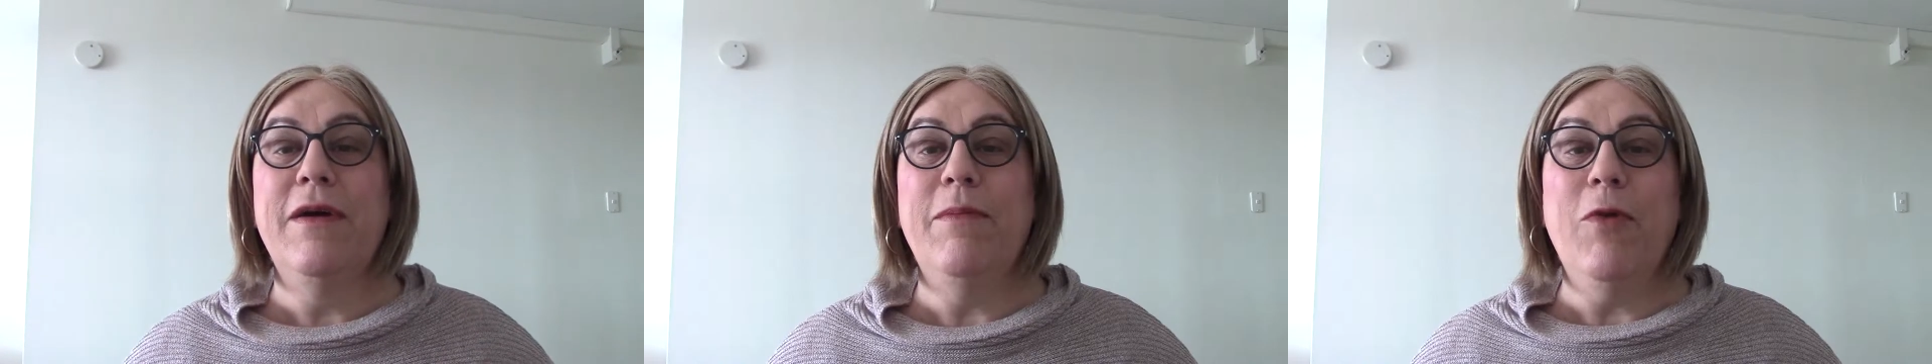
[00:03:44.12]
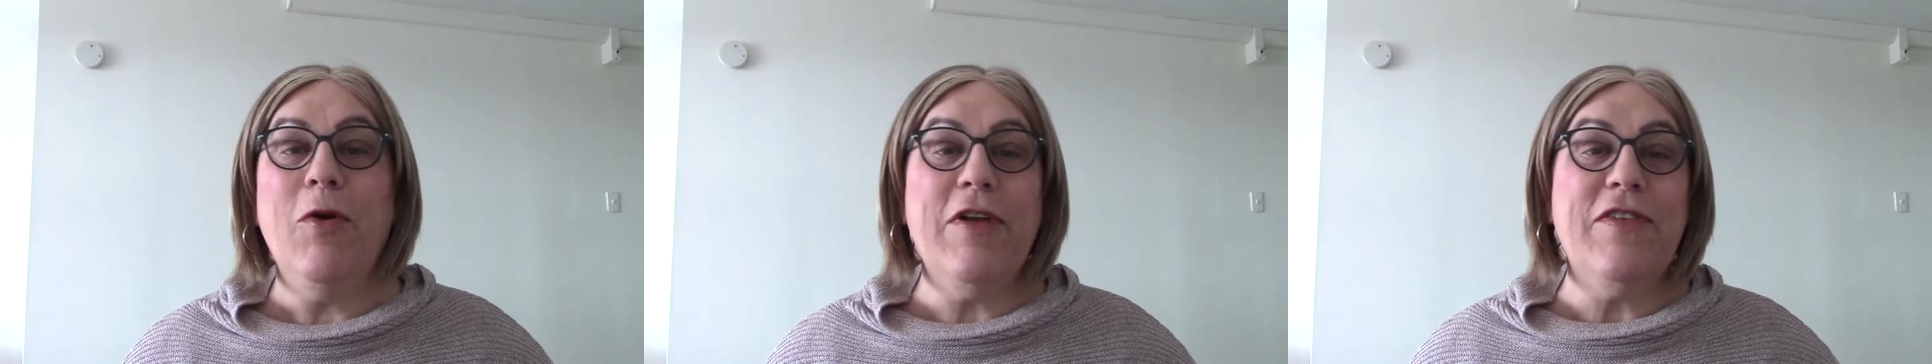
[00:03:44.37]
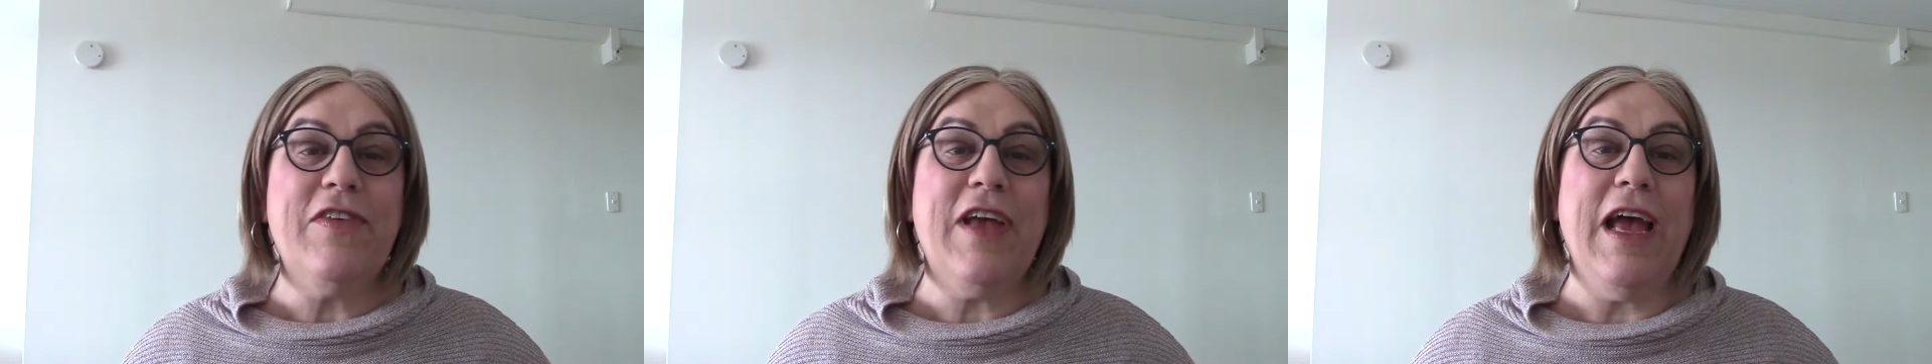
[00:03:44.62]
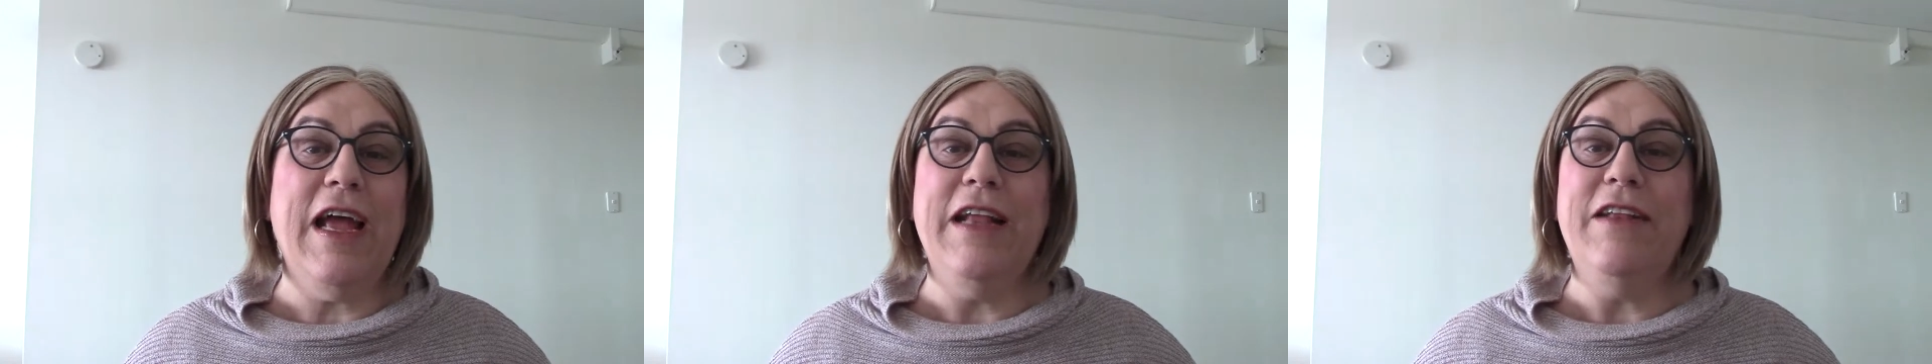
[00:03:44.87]
Morgan's
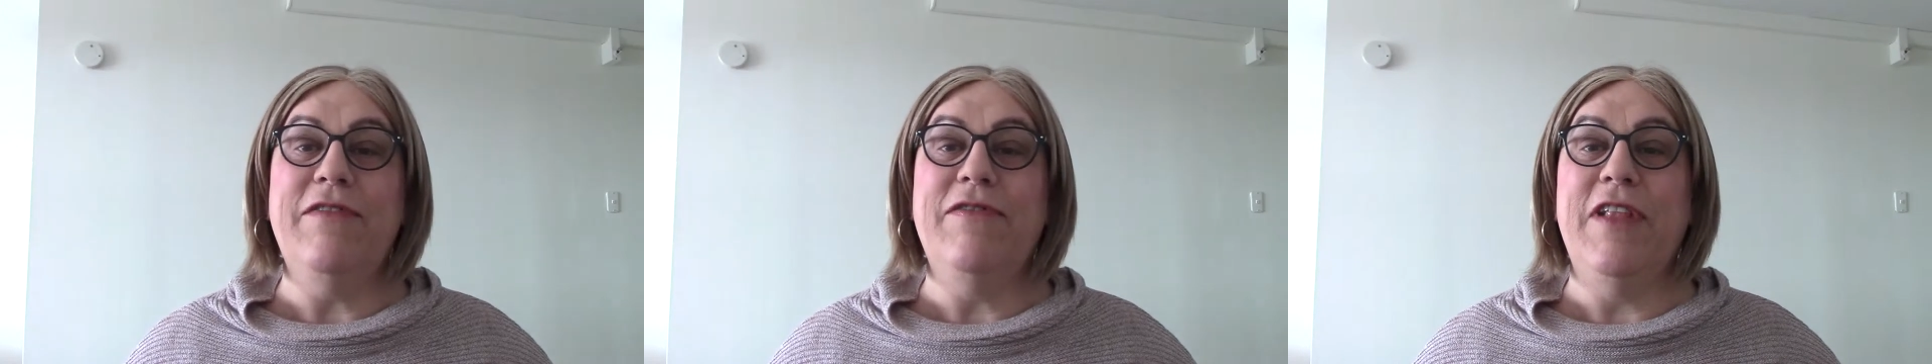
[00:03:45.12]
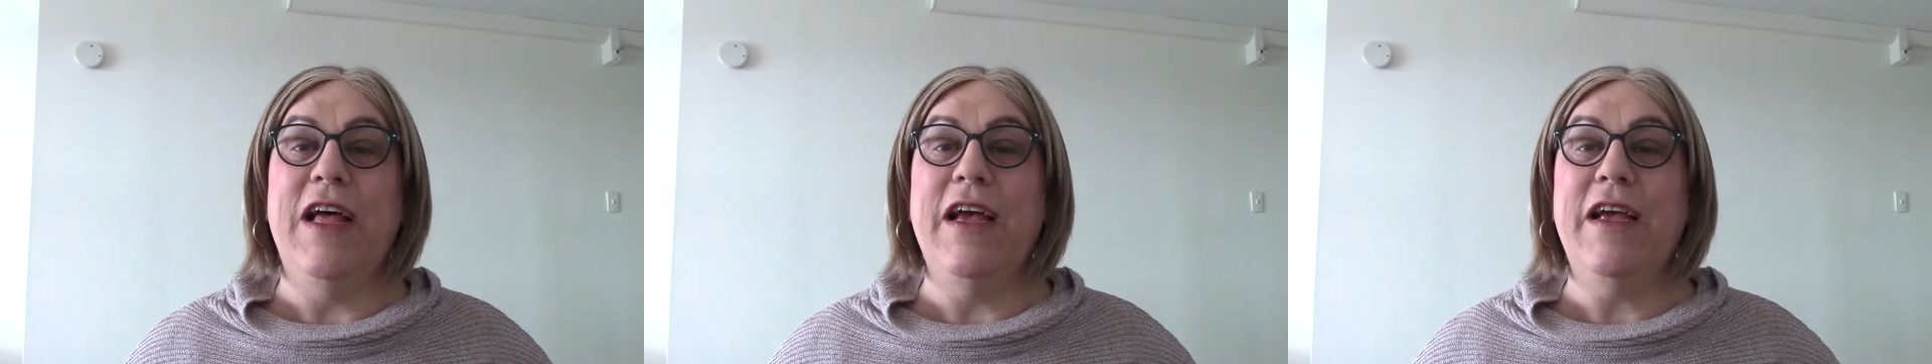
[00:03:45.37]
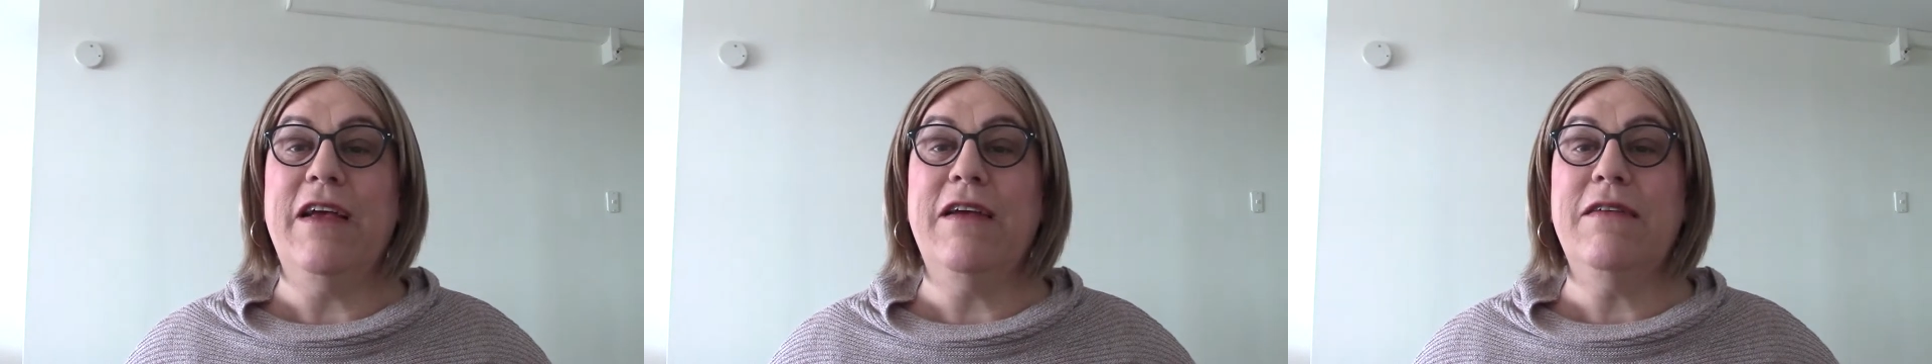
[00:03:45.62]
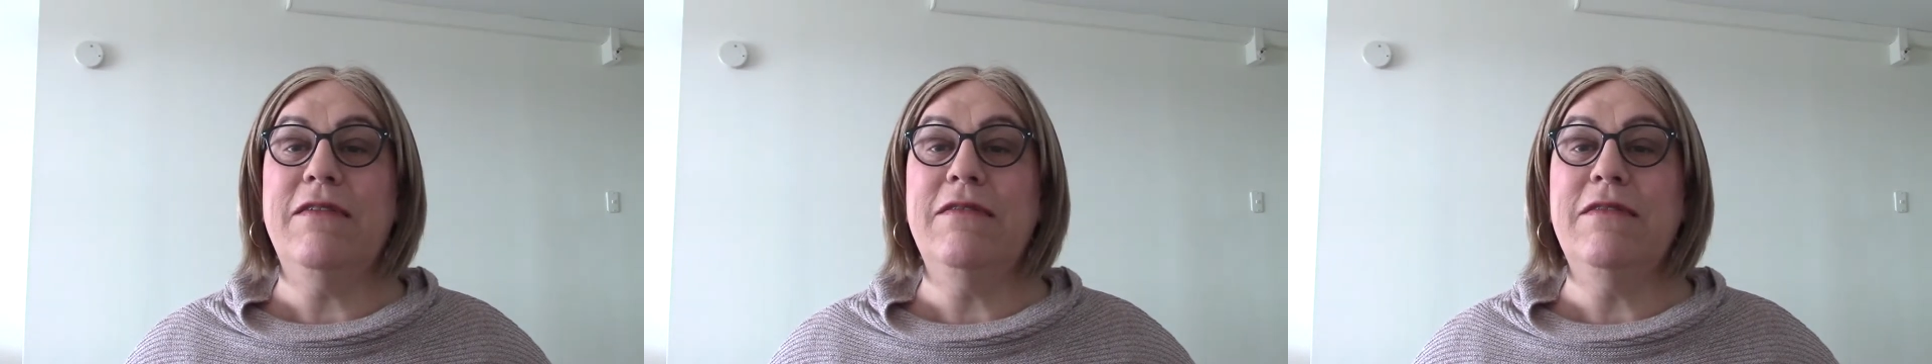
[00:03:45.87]
kind of
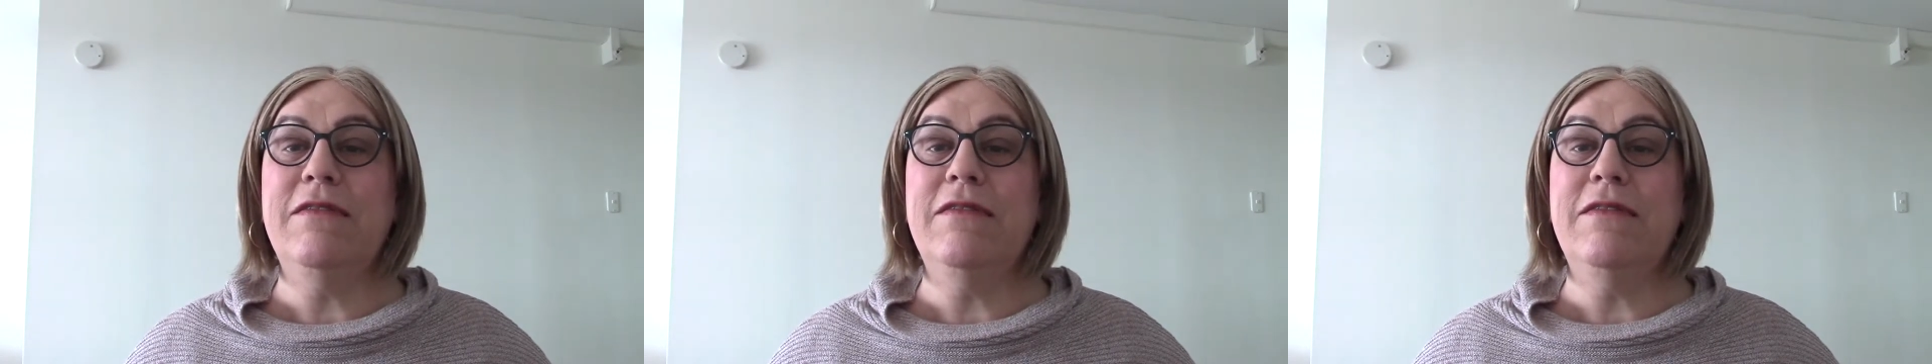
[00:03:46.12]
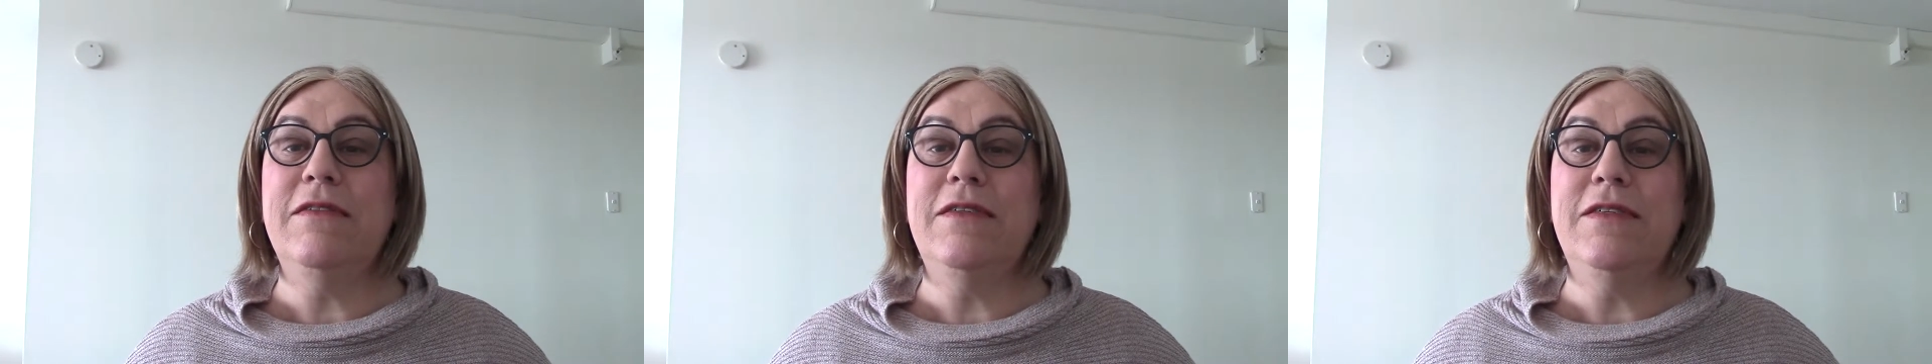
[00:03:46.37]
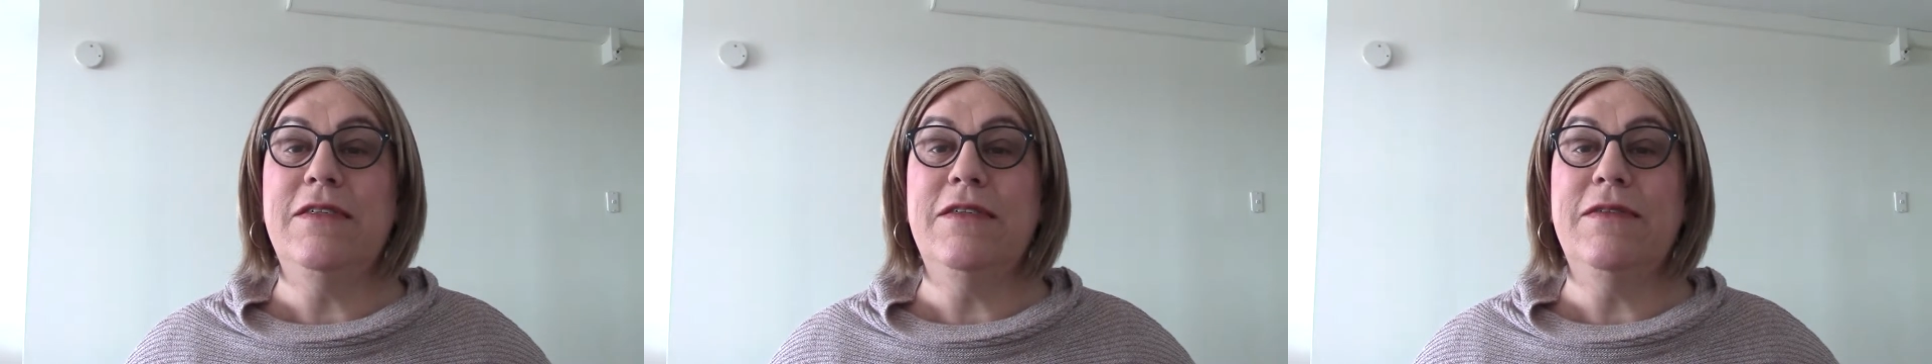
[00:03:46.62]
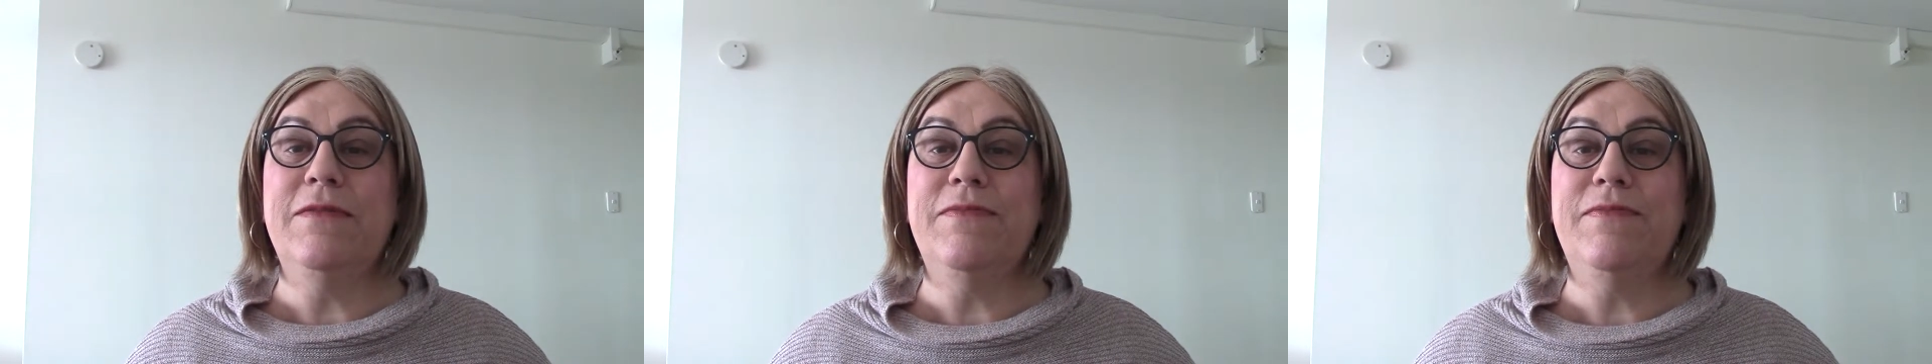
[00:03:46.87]
like, uh, you
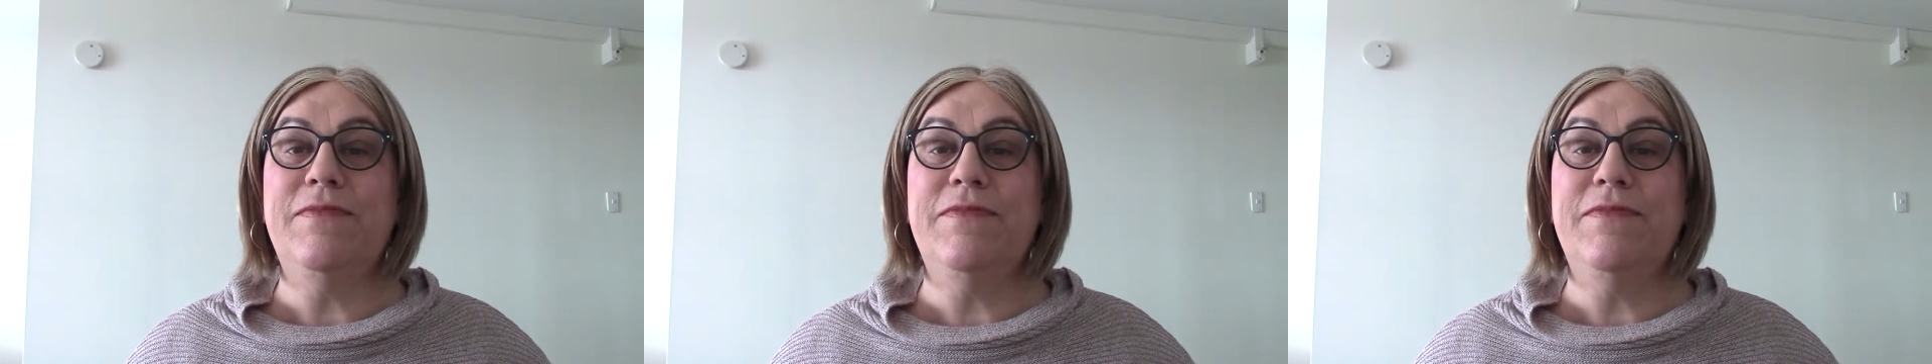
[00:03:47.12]
know,